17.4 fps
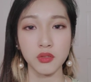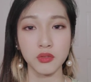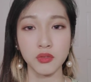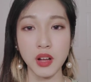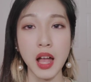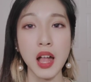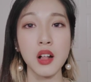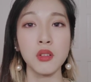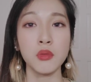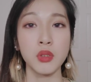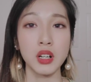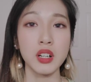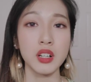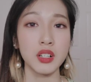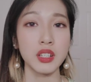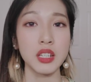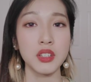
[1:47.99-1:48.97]
vile
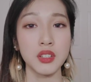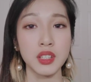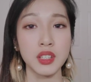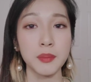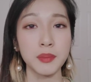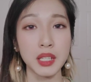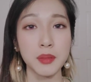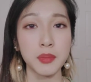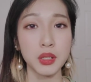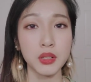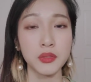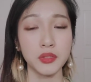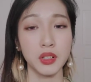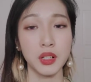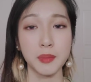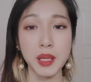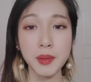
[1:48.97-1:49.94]
words into something
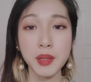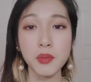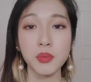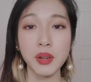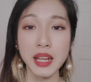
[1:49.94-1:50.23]
beautiful and maybe